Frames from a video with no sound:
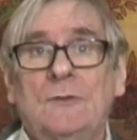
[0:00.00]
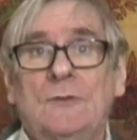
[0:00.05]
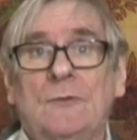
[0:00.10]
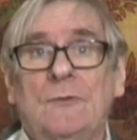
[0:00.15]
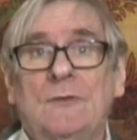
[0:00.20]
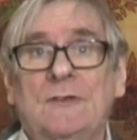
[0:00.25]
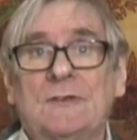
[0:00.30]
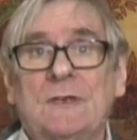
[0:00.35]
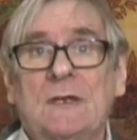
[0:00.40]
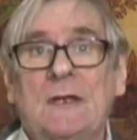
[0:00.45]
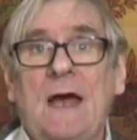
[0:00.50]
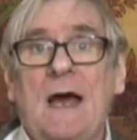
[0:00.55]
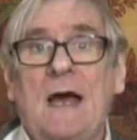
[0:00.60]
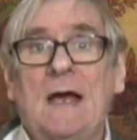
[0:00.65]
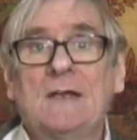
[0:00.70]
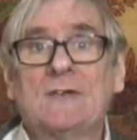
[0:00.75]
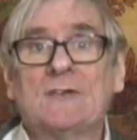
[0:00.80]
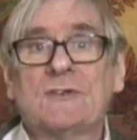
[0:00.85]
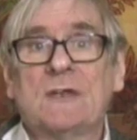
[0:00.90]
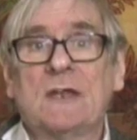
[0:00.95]
to his
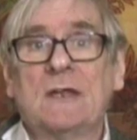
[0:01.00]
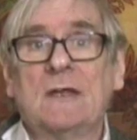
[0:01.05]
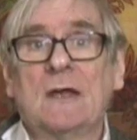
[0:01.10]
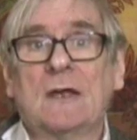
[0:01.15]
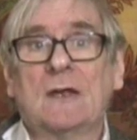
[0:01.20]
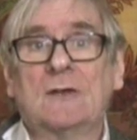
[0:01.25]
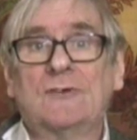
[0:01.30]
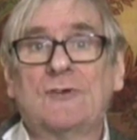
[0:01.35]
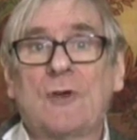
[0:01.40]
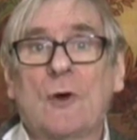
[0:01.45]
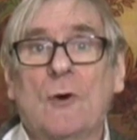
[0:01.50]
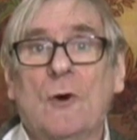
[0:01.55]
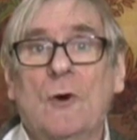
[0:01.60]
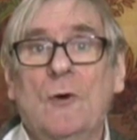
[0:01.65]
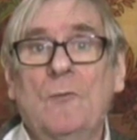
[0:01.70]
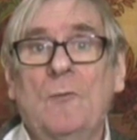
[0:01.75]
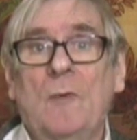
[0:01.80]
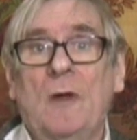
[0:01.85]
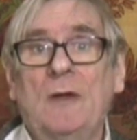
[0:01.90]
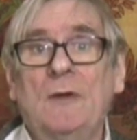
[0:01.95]
lasting
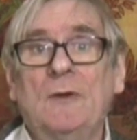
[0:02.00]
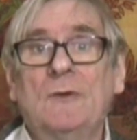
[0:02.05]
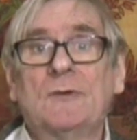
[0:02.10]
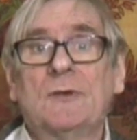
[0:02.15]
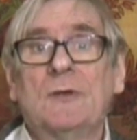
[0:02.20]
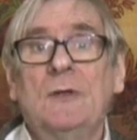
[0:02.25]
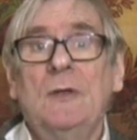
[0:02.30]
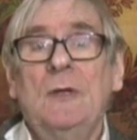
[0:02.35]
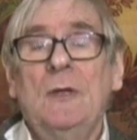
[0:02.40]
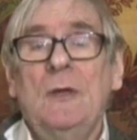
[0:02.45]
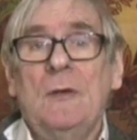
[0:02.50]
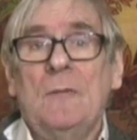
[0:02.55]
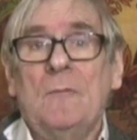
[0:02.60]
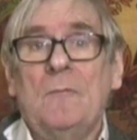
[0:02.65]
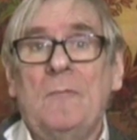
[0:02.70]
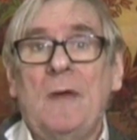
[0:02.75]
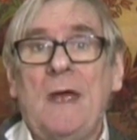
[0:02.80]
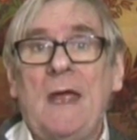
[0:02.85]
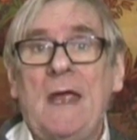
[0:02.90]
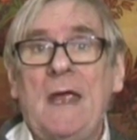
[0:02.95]
atonement,
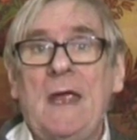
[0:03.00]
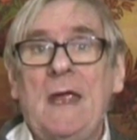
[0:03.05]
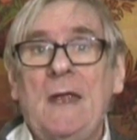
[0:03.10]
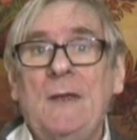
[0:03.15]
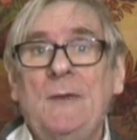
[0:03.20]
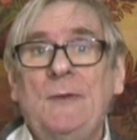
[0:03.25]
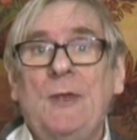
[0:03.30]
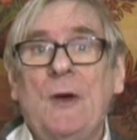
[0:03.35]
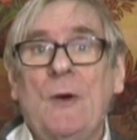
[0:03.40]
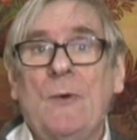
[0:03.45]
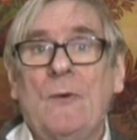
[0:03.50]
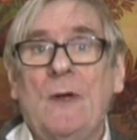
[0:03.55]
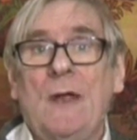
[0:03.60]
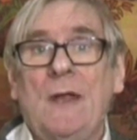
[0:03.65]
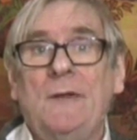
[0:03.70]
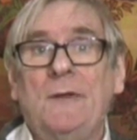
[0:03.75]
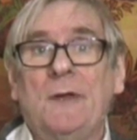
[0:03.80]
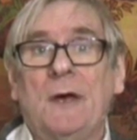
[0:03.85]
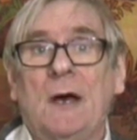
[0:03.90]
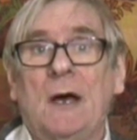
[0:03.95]
made the
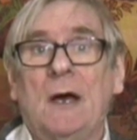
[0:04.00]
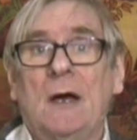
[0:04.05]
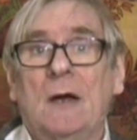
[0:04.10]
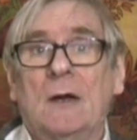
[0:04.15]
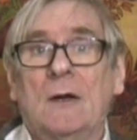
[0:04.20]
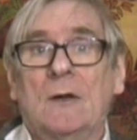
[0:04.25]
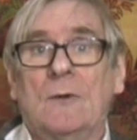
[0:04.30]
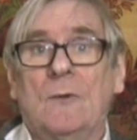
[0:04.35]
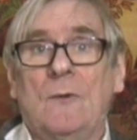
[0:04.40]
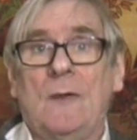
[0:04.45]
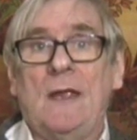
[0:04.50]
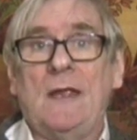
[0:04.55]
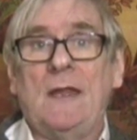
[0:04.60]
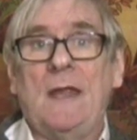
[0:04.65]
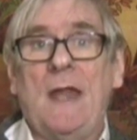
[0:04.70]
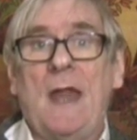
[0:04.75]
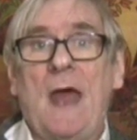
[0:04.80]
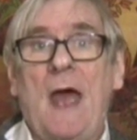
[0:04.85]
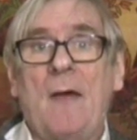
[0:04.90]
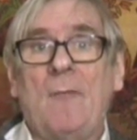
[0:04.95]
widow,
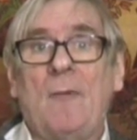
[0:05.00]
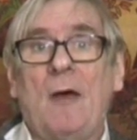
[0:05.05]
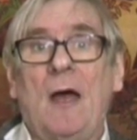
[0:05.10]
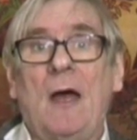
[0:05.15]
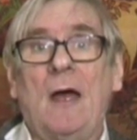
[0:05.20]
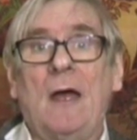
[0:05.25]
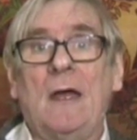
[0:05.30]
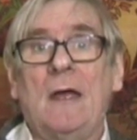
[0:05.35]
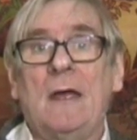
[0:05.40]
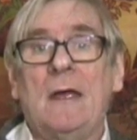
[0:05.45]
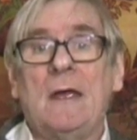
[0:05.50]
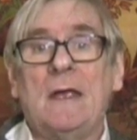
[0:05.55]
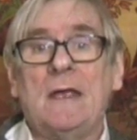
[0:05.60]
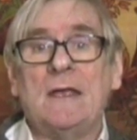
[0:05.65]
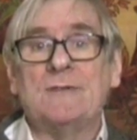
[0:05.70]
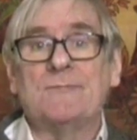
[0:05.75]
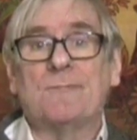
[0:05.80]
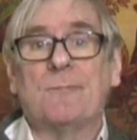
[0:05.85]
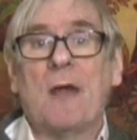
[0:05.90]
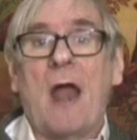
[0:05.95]
Queen Emma,
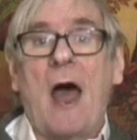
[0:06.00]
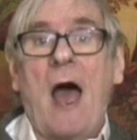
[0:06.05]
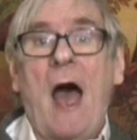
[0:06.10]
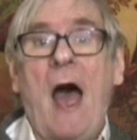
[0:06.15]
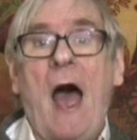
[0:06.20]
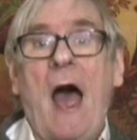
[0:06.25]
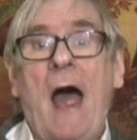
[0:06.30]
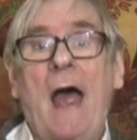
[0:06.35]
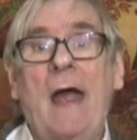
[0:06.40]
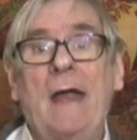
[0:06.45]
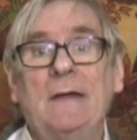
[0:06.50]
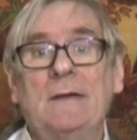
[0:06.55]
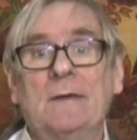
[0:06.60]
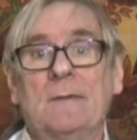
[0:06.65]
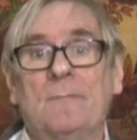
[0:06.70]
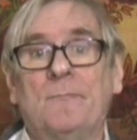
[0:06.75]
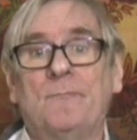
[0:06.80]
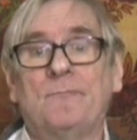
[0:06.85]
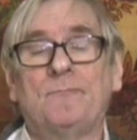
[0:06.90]
his bride.